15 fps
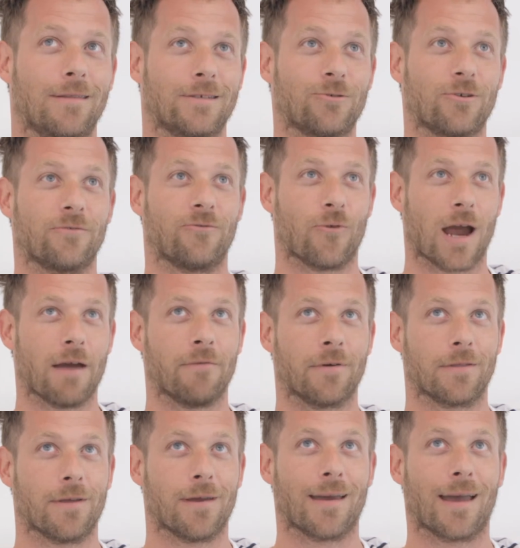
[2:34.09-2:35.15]
the sort of
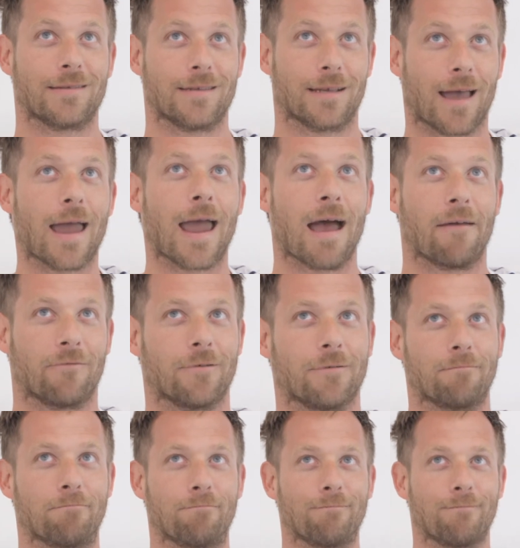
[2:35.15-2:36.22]
driving thing. I was like, I have to
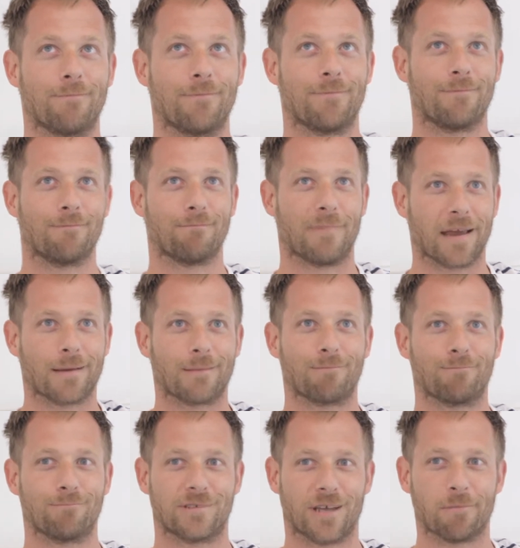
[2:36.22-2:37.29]
make
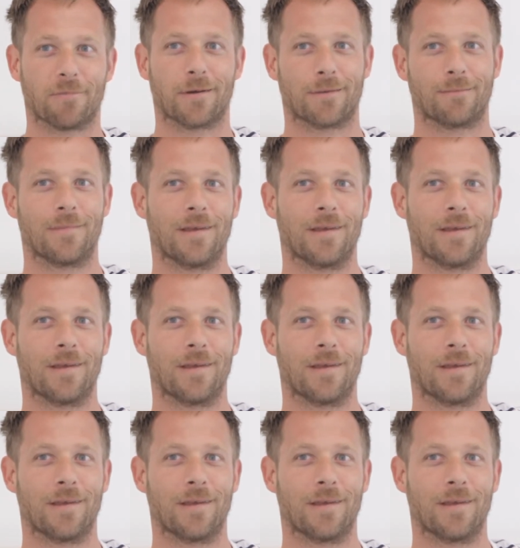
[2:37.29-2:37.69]
something,